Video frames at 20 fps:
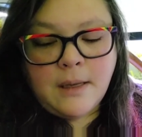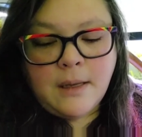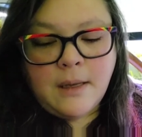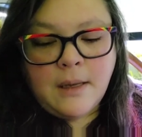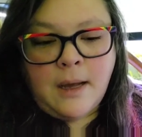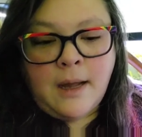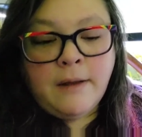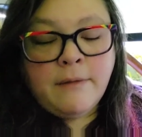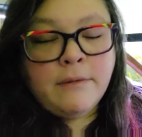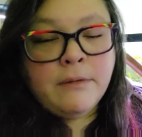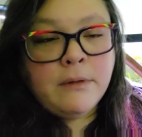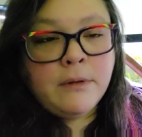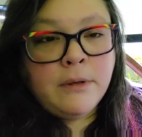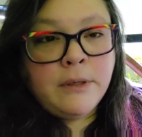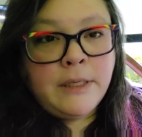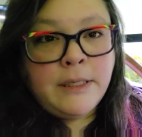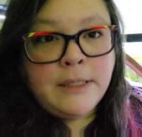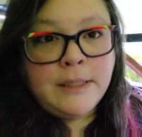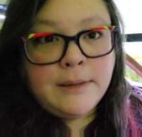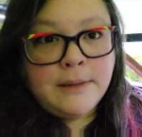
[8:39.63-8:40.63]
I have a
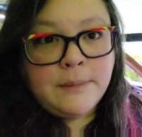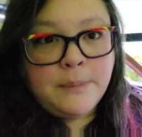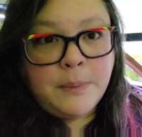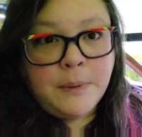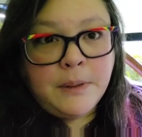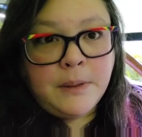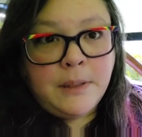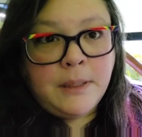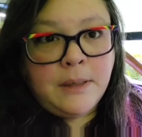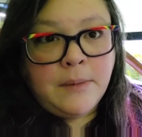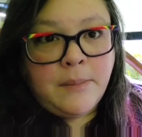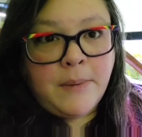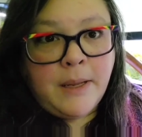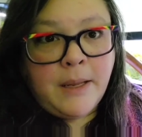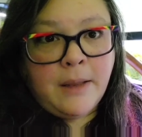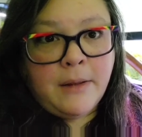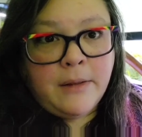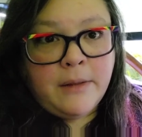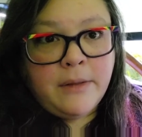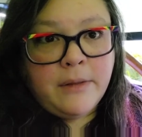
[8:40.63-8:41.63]
learning disability in
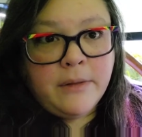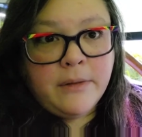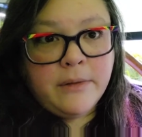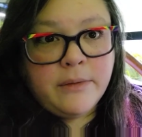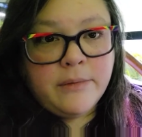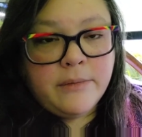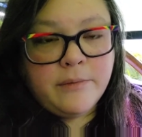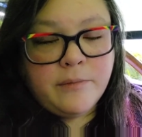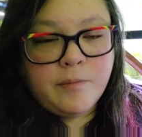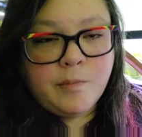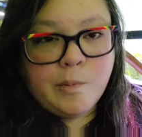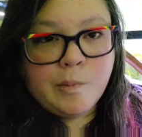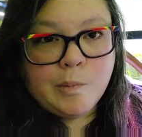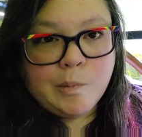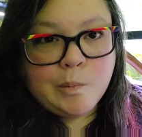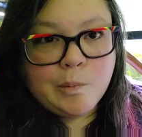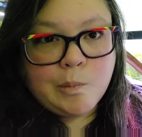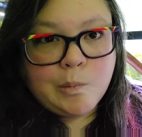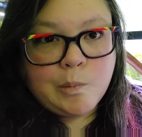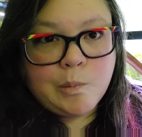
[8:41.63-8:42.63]
math.
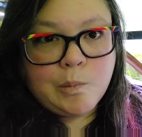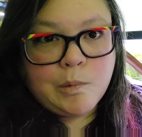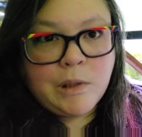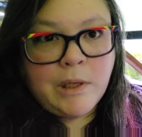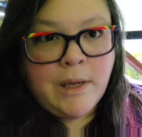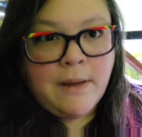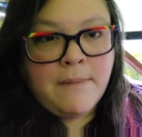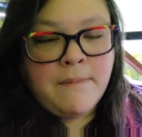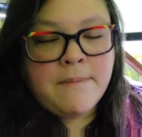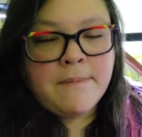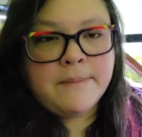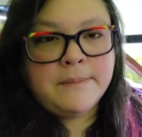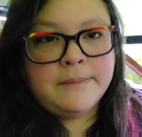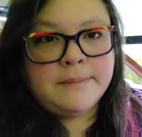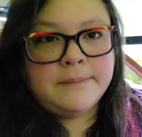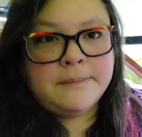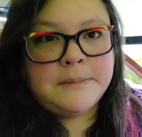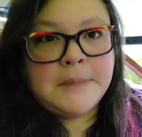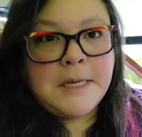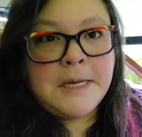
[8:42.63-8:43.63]
Okay.
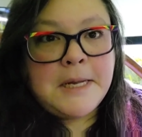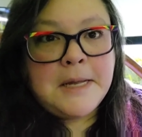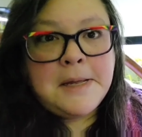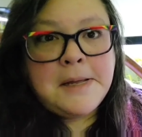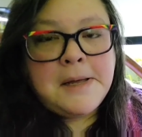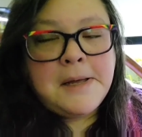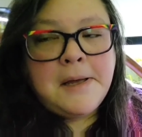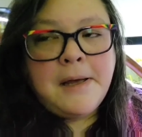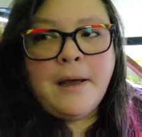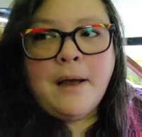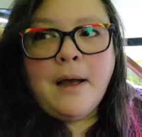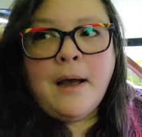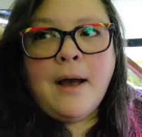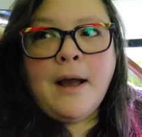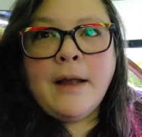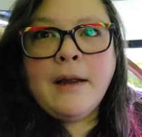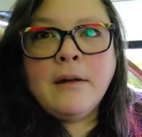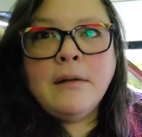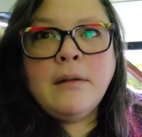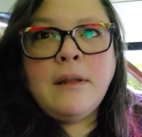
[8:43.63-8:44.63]

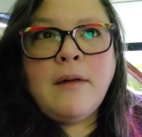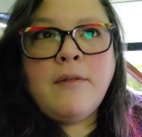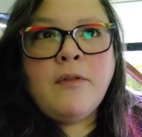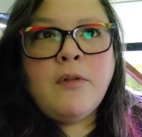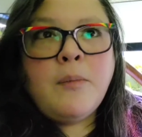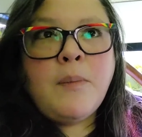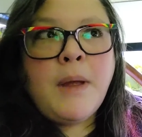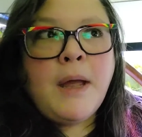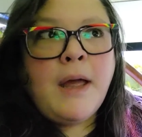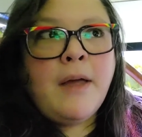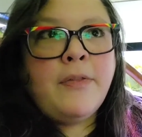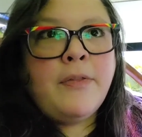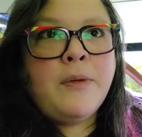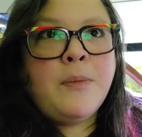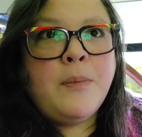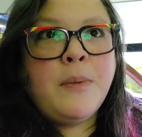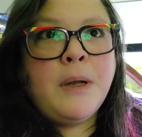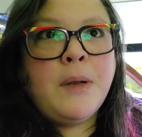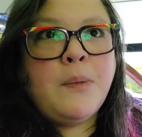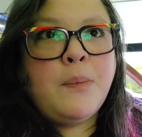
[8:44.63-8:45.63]
Higher level math
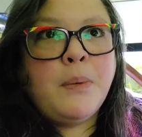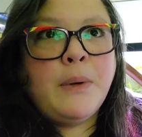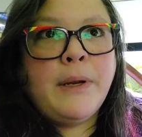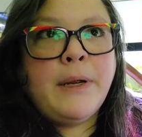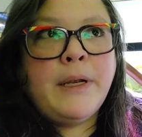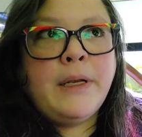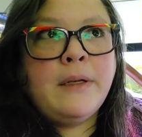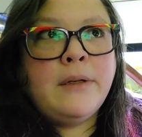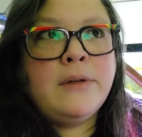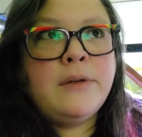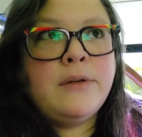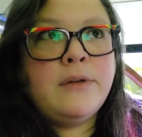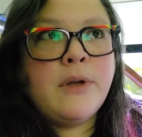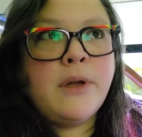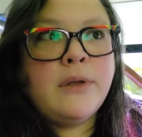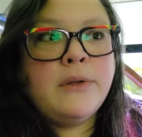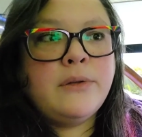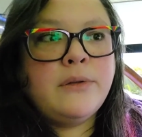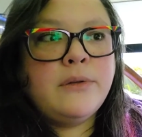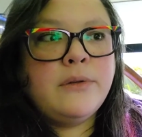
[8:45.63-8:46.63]
in my brain
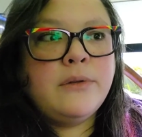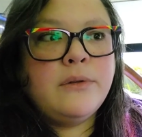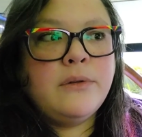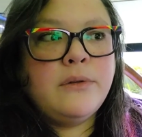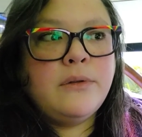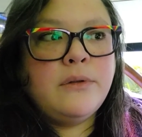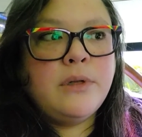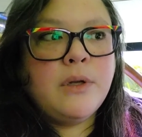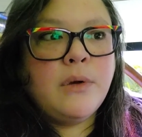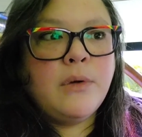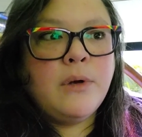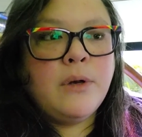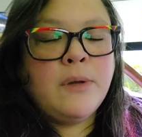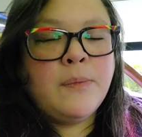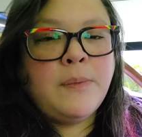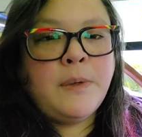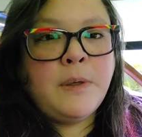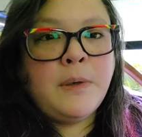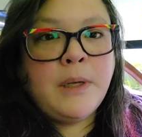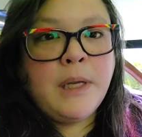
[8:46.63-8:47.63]
just don't
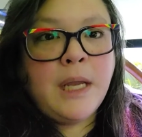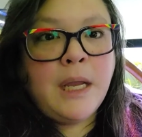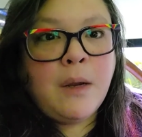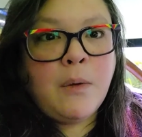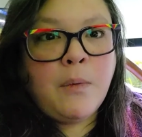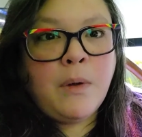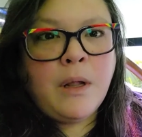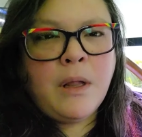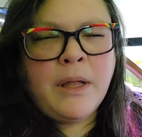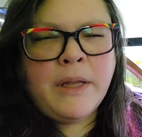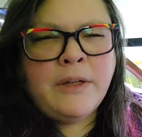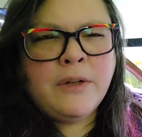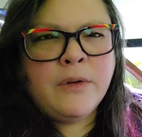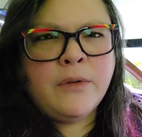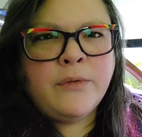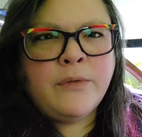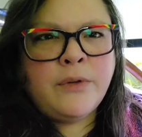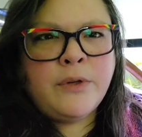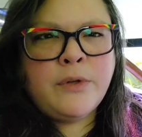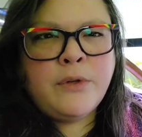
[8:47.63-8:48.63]
communicate well. I
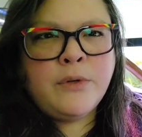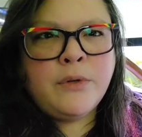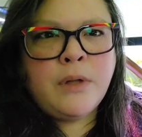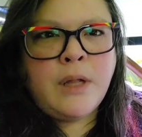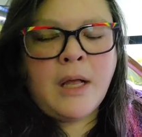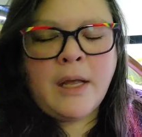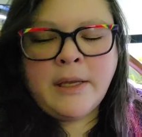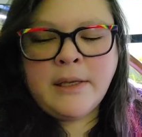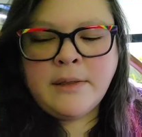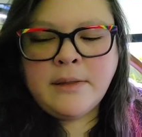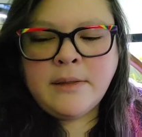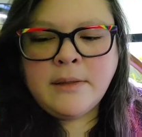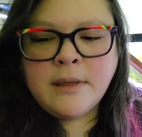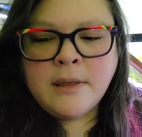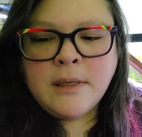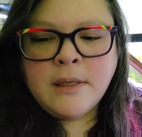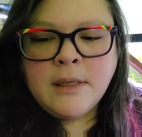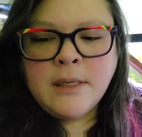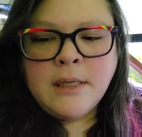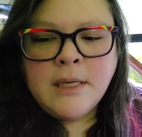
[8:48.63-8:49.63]
don't visualize
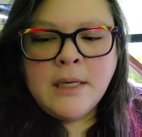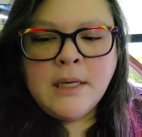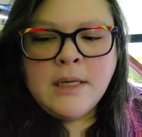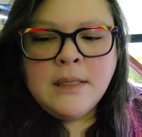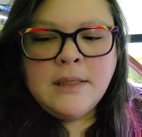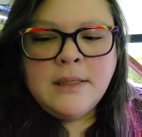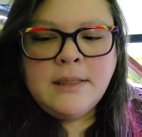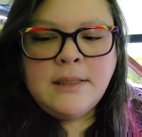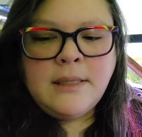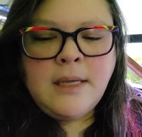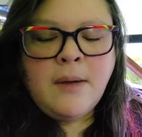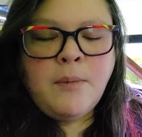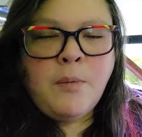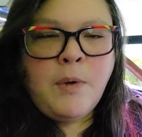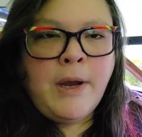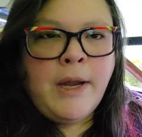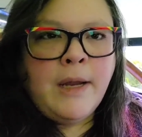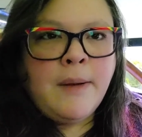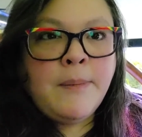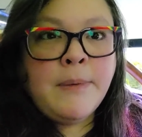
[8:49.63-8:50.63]
the same
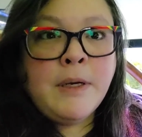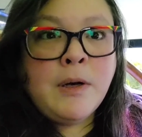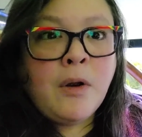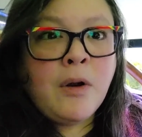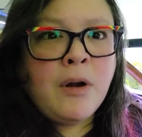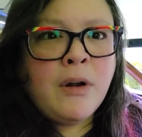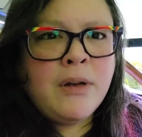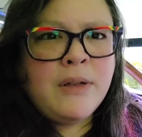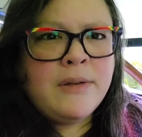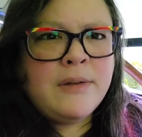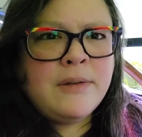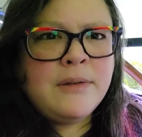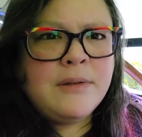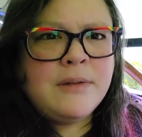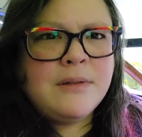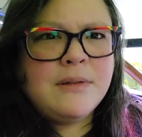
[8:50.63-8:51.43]
way. I'm an artist.